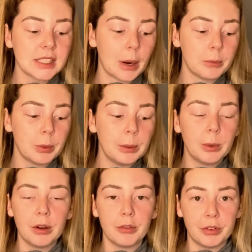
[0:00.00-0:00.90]
the time we
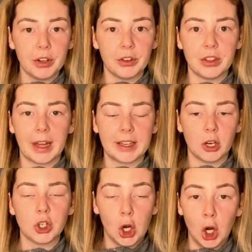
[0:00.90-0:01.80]
will feel
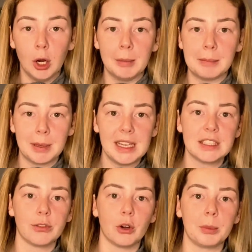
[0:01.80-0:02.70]
like calm and
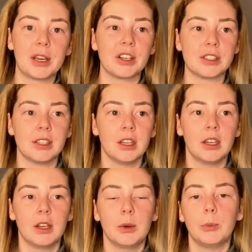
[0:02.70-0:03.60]
peaceful because
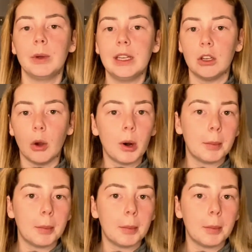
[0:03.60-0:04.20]
we know our